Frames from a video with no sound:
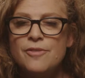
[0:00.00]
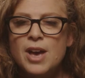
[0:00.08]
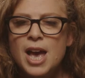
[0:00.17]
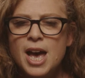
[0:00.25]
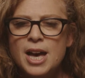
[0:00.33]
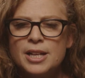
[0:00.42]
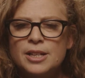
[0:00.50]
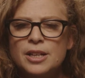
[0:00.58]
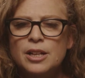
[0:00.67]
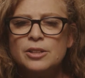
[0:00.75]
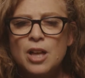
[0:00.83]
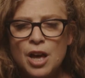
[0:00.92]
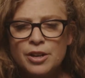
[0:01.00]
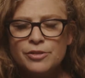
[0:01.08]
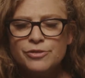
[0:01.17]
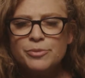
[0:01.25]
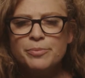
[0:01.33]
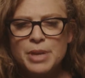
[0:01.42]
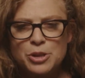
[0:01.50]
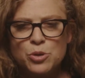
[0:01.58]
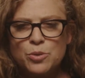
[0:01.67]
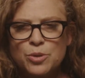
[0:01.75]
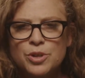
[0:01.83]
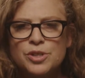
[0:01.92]
had a lot of
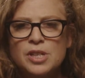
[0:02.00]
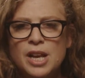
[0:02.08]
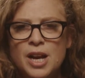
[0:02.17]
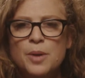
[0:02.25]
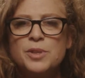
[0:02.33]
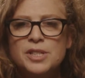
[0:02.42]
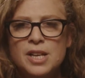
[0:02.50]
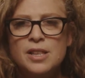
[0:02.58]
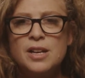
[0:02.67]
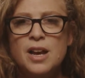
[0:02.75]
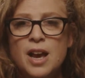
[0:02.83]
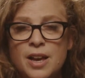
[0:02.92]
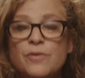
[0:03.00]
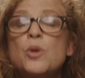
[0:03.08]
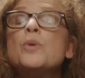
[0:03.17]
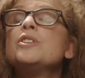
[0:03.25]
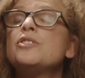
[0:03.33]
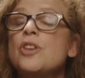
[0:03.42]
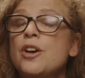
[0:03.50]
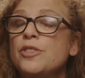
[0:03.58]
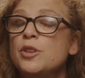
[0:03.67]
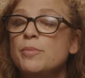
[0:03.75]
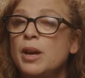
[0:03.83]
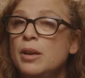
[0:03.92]
mentors, and I would say that I have always
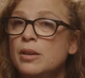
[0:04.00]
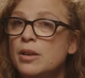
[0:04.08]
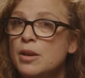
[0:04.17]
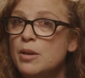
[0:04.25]
thought that my